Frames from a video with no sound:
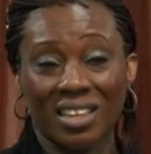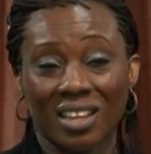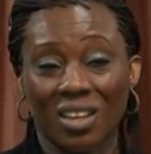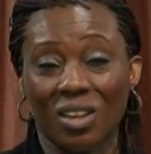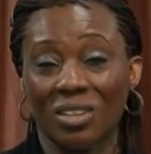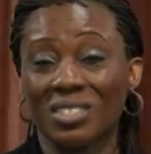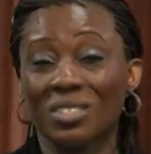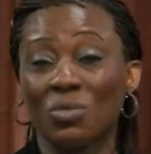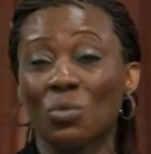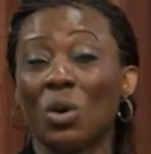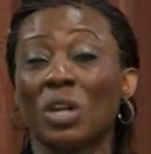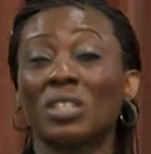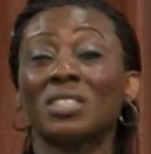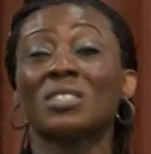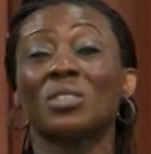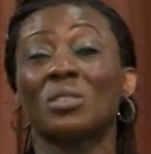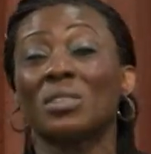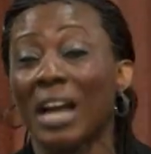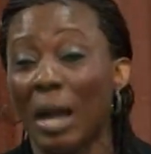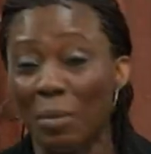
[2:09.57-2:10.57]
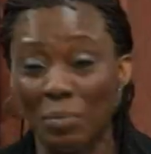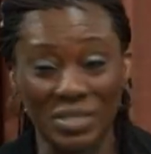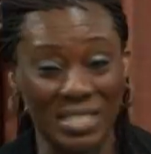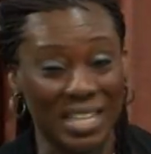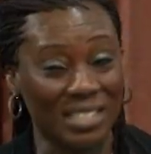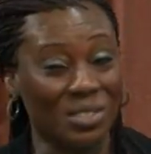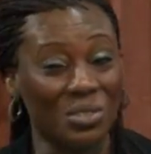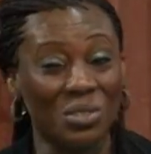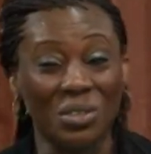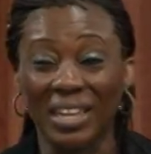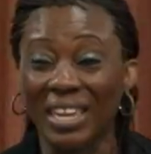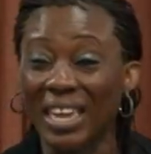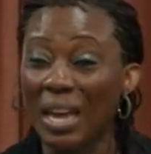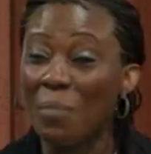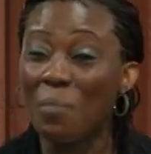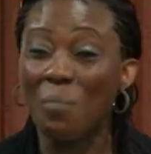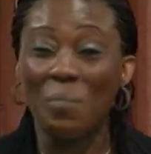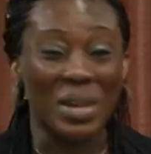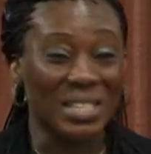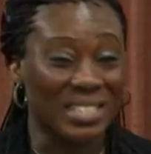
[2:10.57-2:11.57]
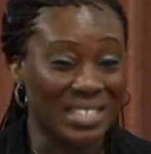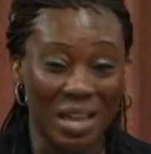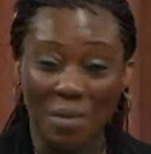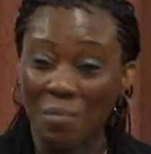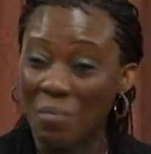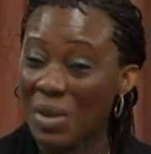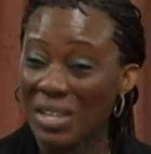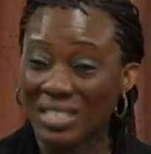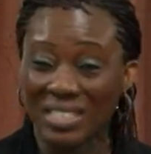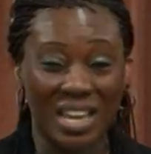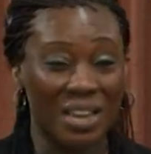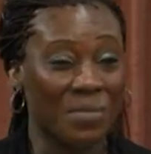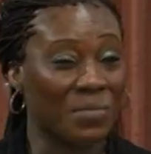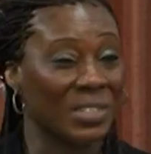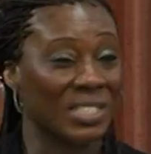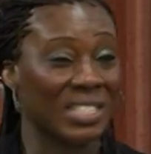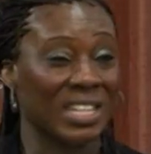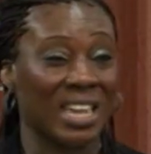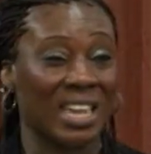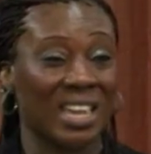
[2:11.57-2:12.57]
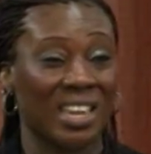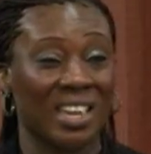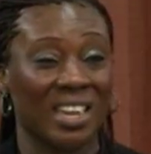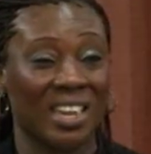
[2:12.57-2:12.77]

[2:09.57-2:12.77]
Because what's going to happen is that it's going to get better and better every day.